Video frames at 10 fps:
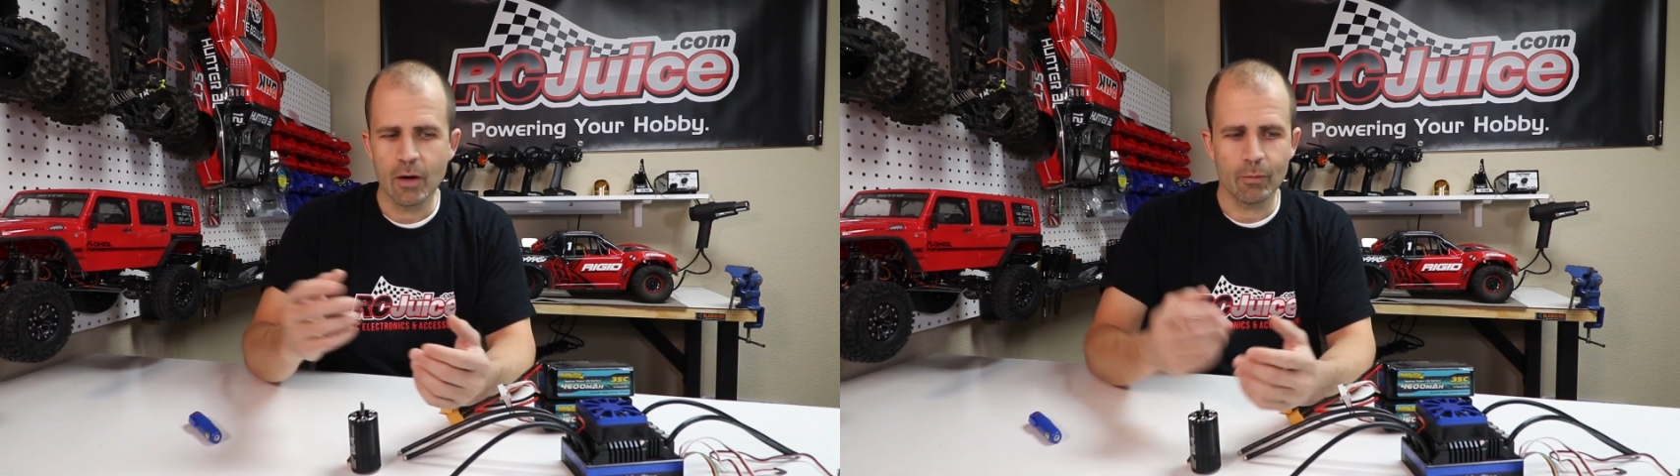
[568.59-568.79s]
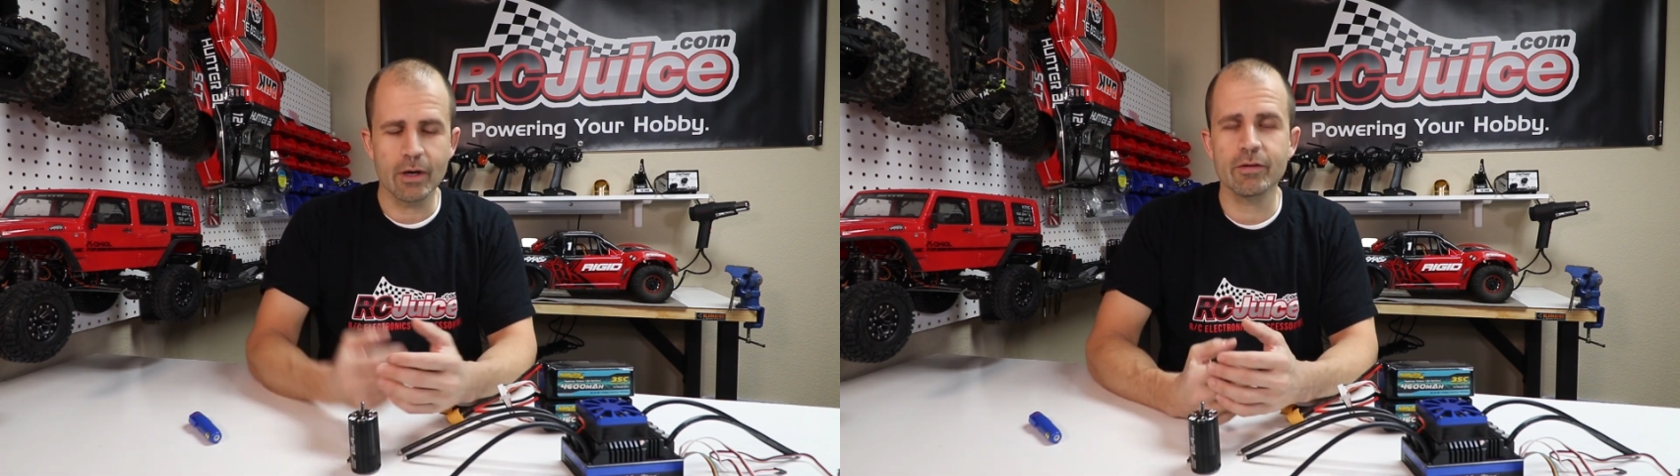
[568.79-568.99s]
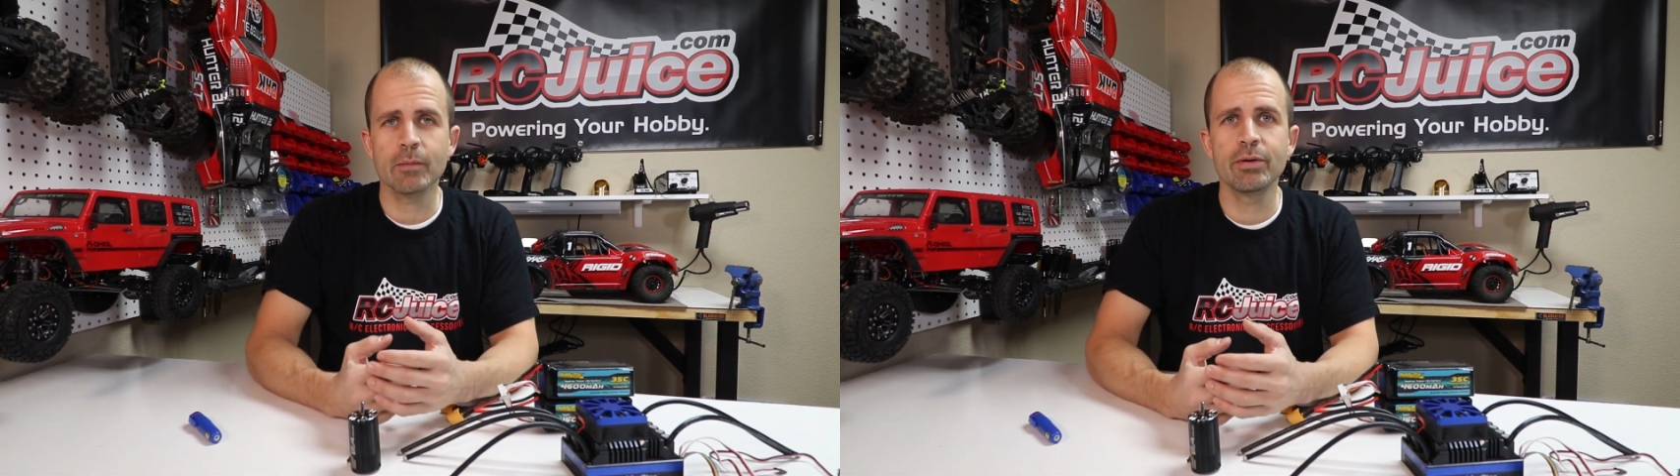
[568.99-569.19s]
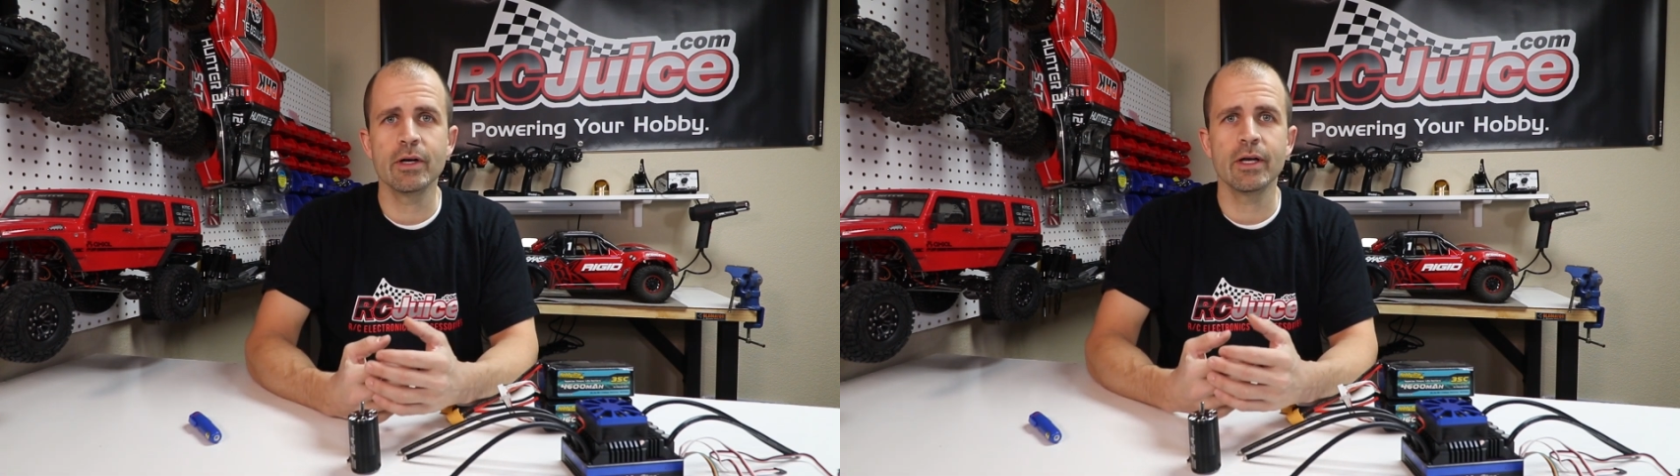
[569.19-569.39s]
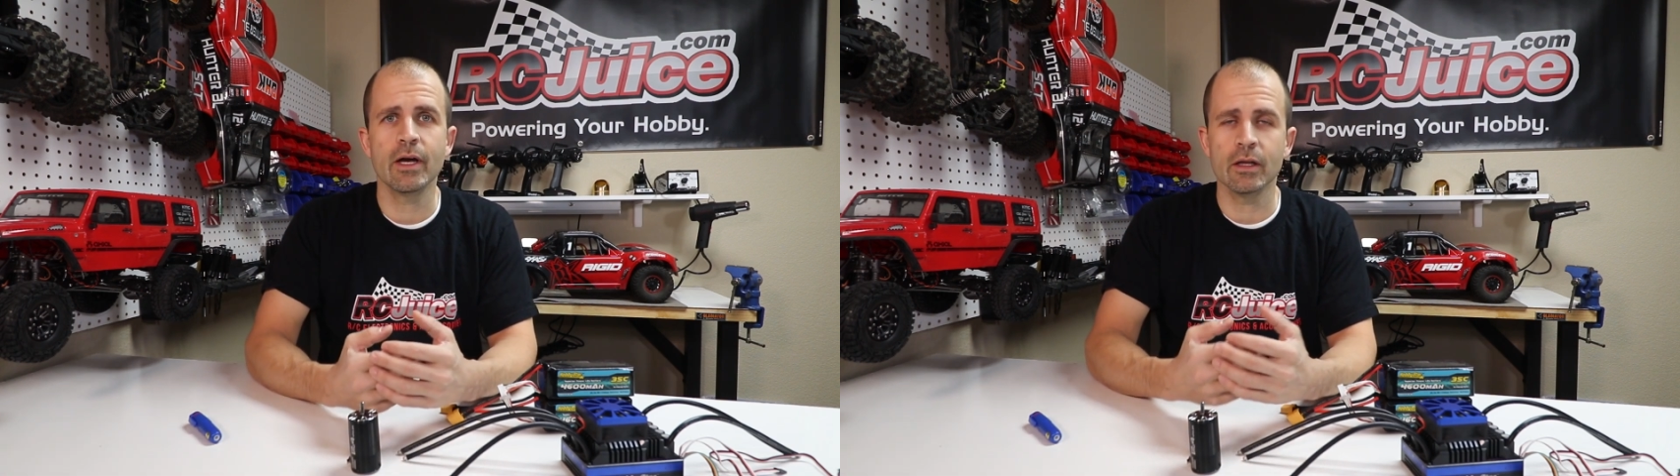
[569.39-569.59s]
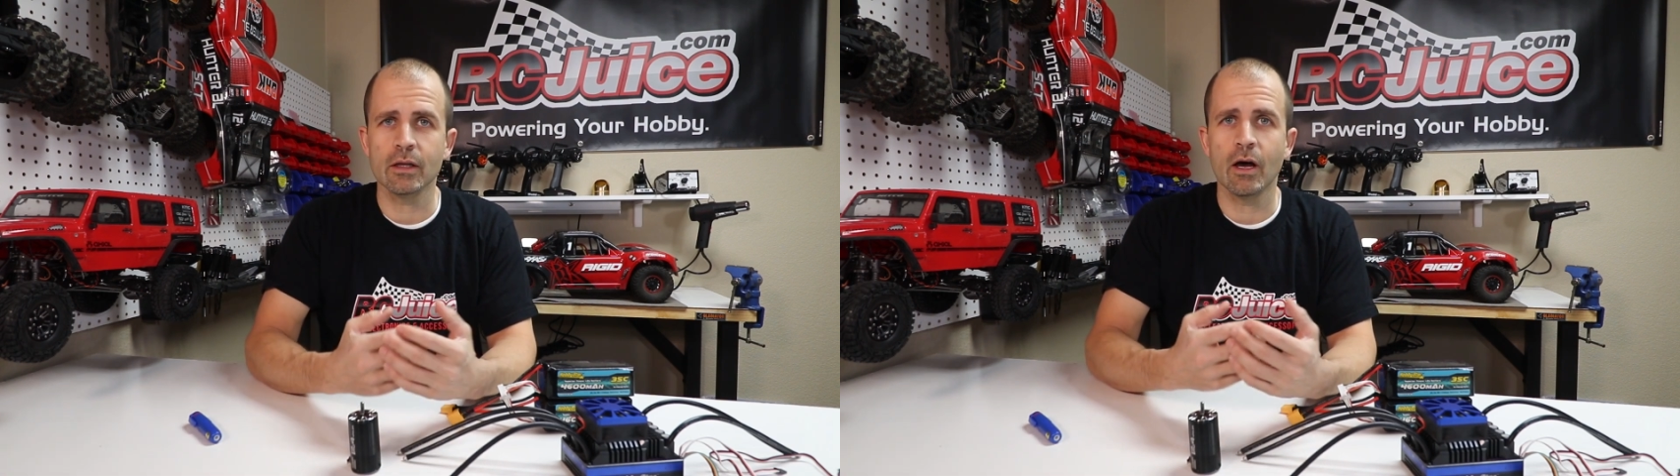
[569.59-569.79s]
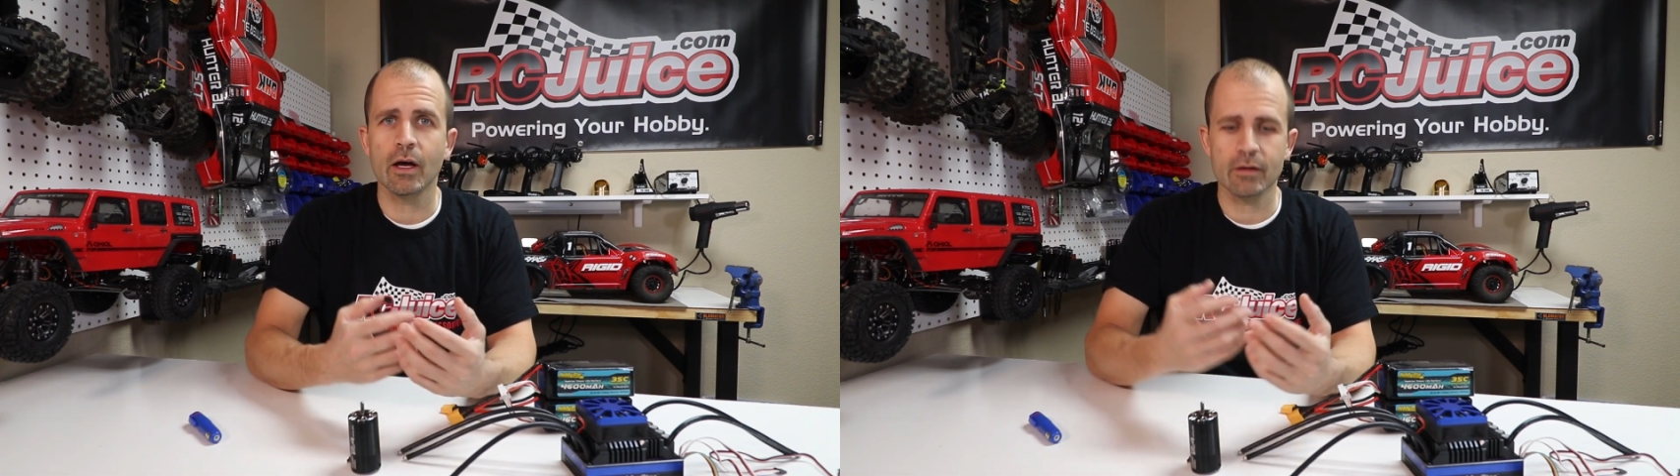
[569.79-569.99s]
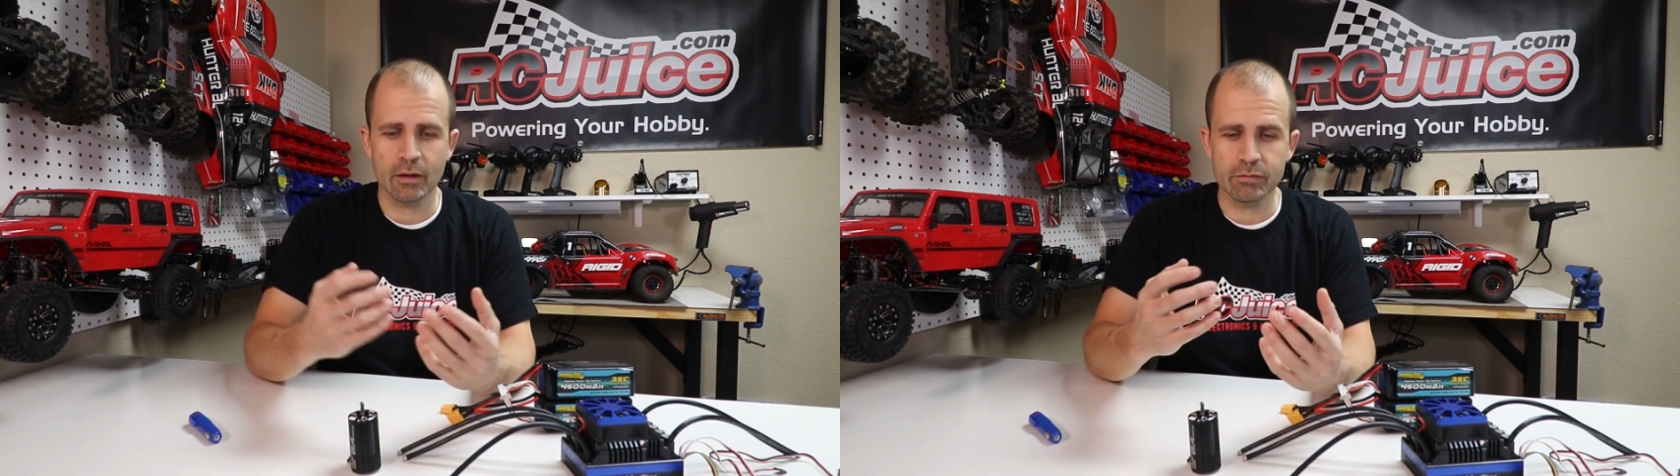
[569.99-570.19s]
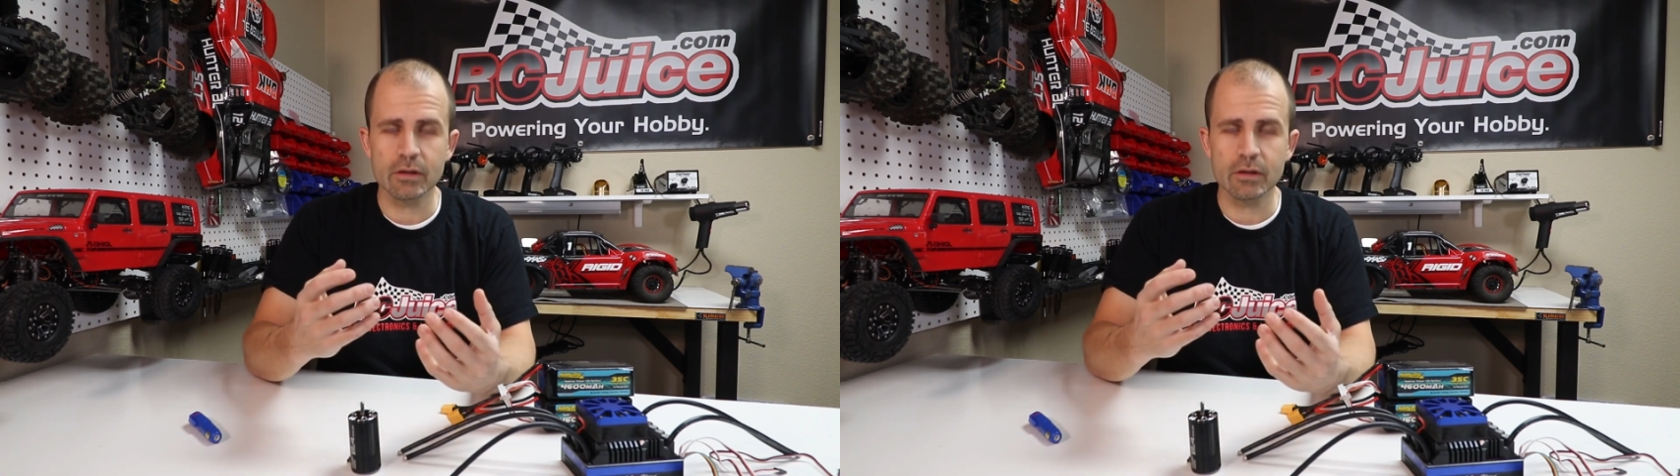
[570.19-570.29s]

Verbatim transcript: Whenever you're putting a lot of